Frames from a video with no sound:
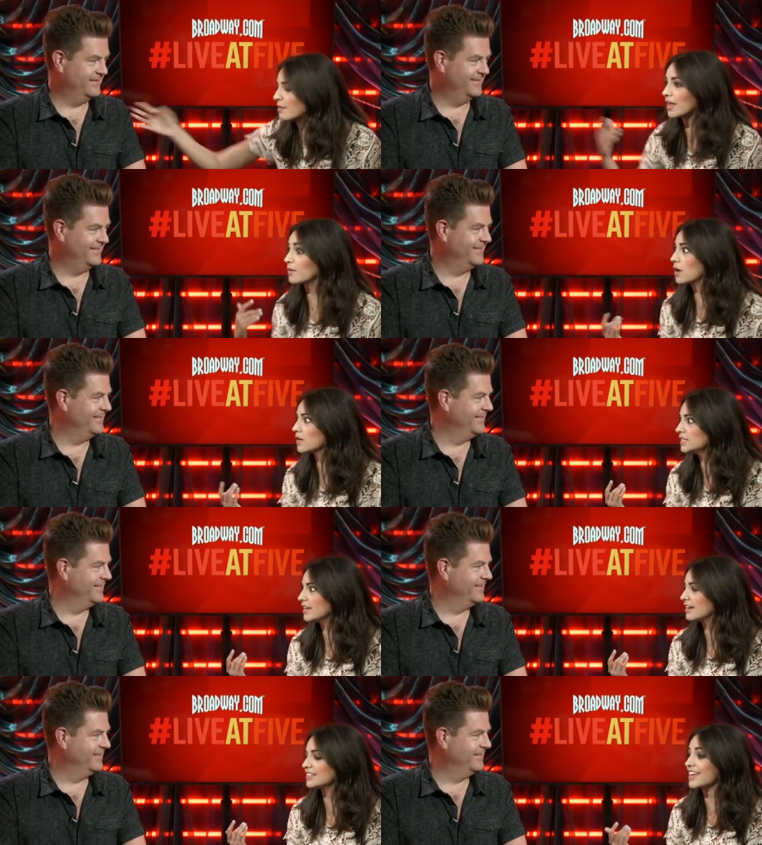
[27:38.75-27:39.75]
Speaker 1: I'm like, where is
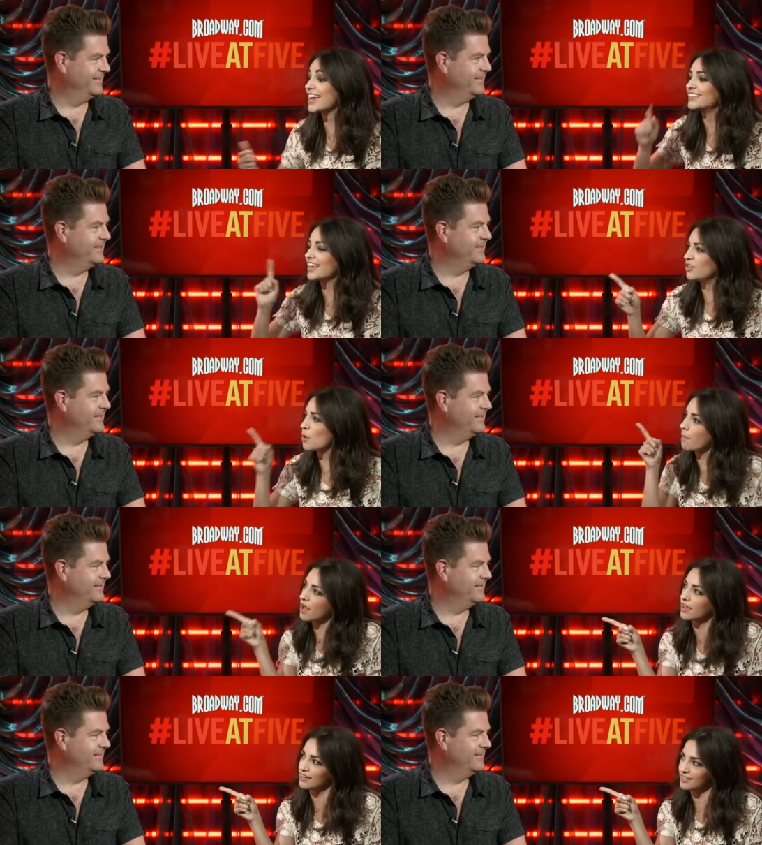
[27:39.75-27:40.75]
it? And he's like, it's in your
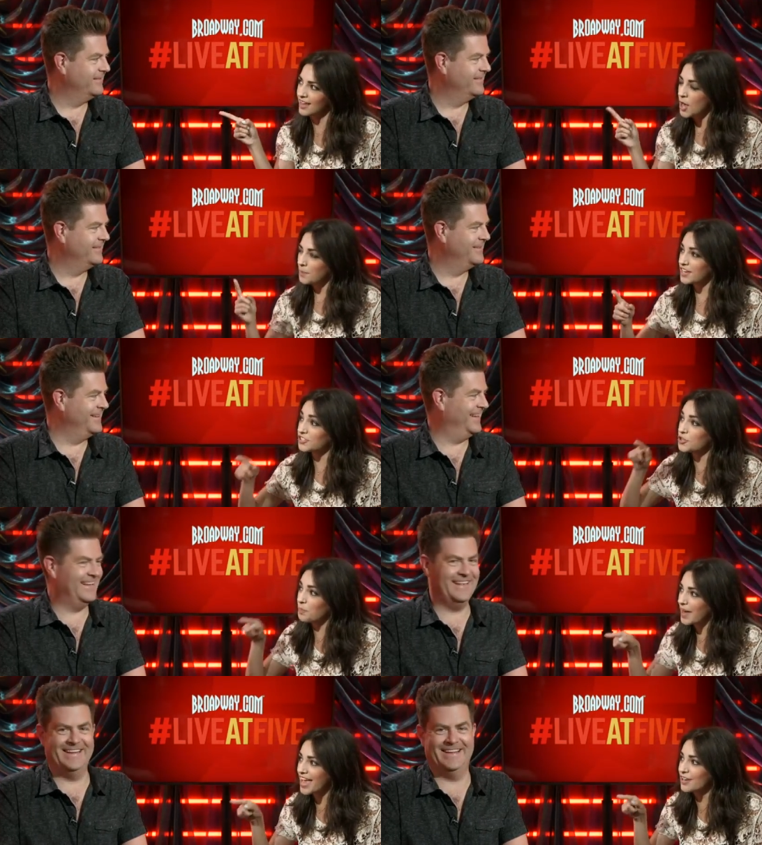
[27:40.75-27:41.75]
pocket because you
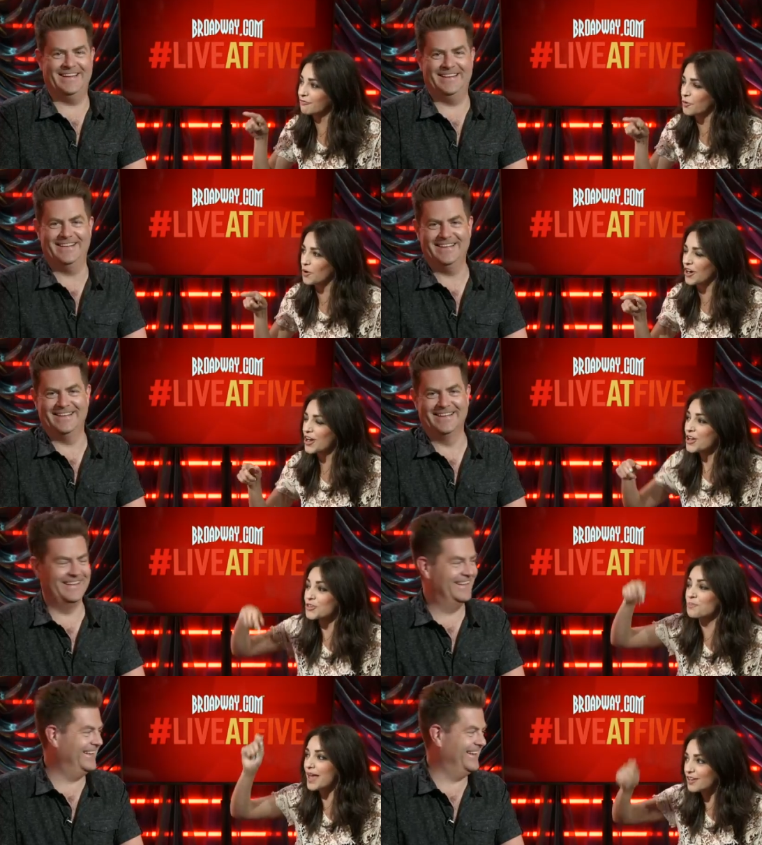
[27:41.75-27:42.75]
paid for
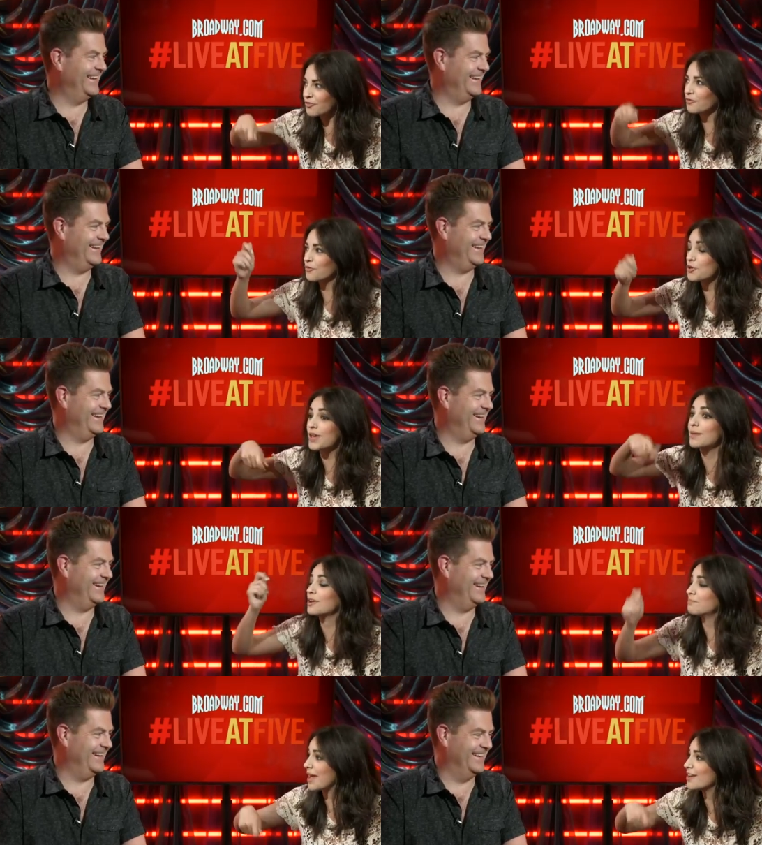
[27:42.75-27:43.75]
you paid for the you kept
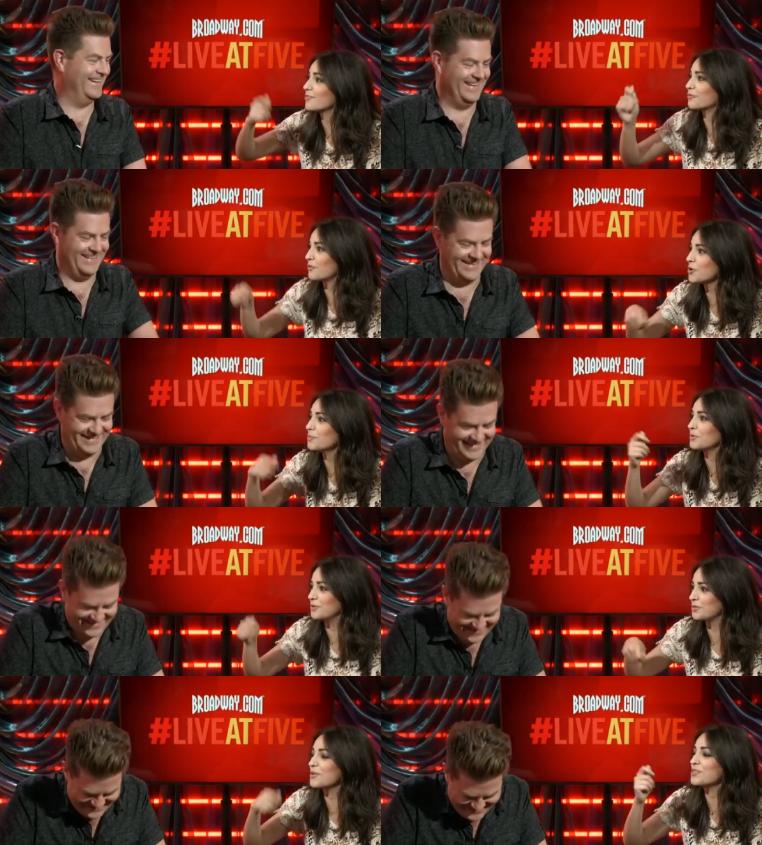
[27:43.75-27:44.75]
on paying for the photo
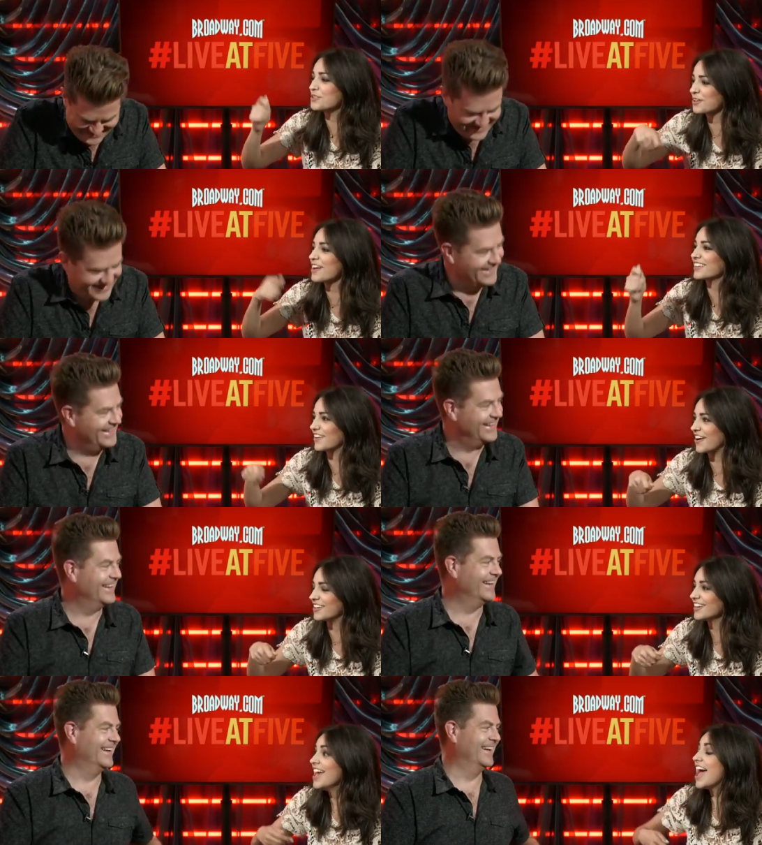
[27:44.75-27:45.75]
booth with your credit
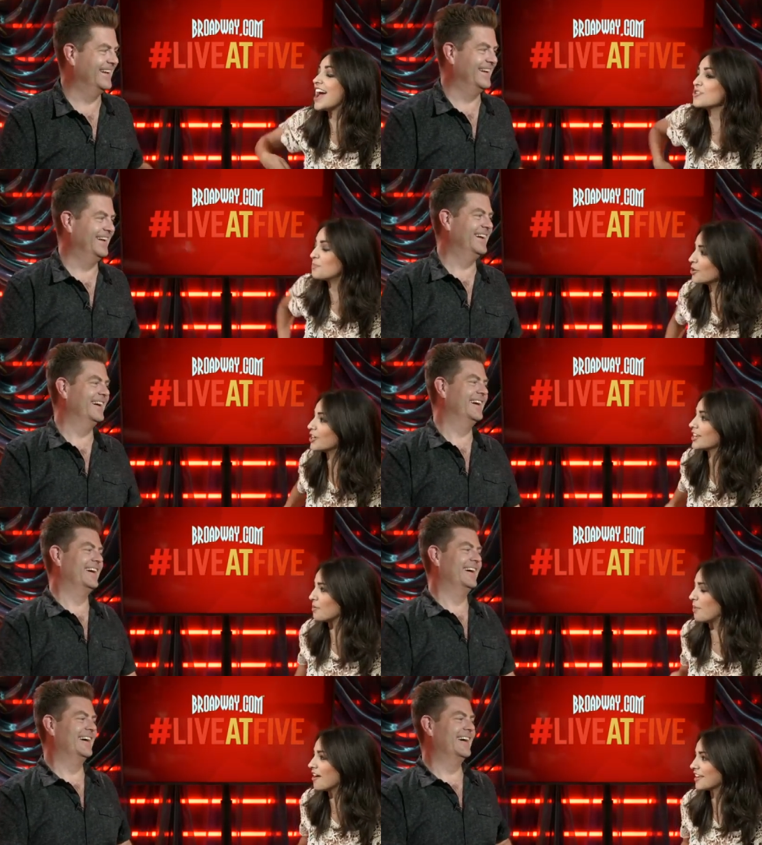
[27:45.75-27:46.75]
card and you put it in
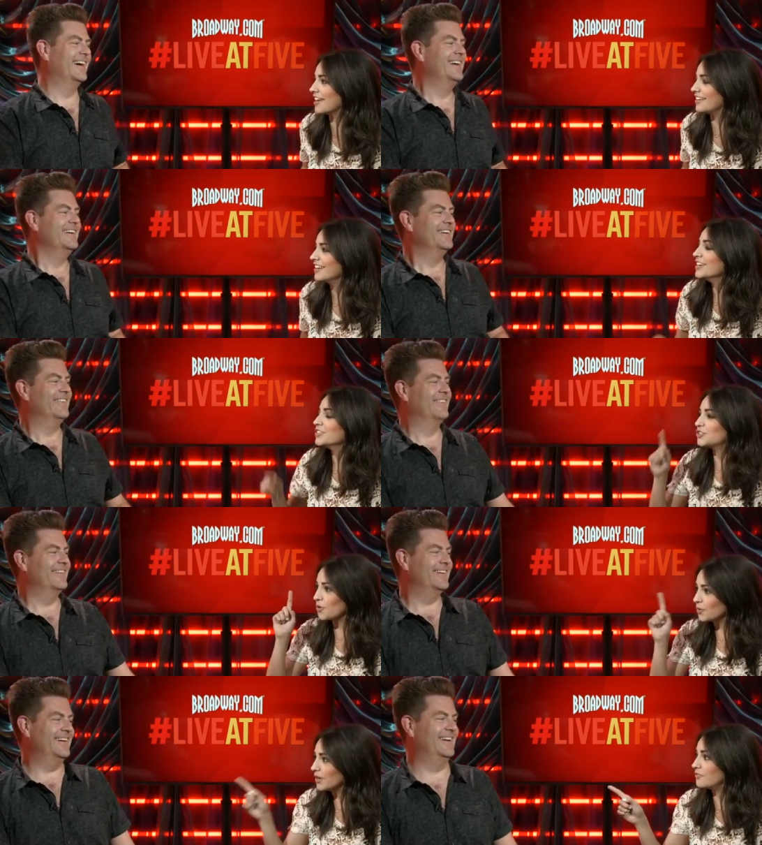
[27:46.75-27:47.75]
your pocket. So